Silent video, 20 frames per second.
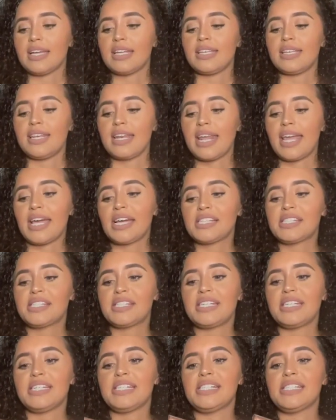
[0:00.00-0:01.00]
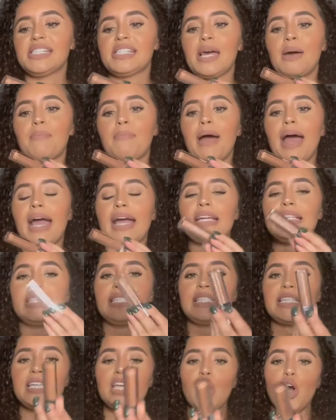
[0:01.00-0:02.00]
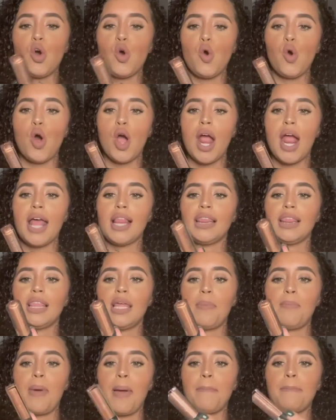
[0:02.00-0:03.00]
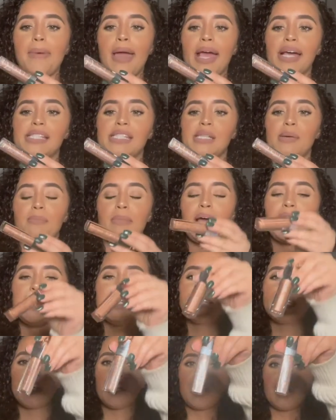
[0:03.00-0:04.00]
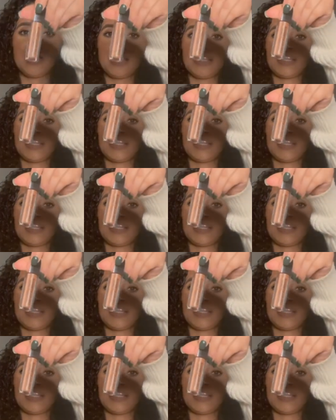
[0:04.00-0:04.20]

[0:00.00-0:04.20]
Next is my Dior Lip Maximizer.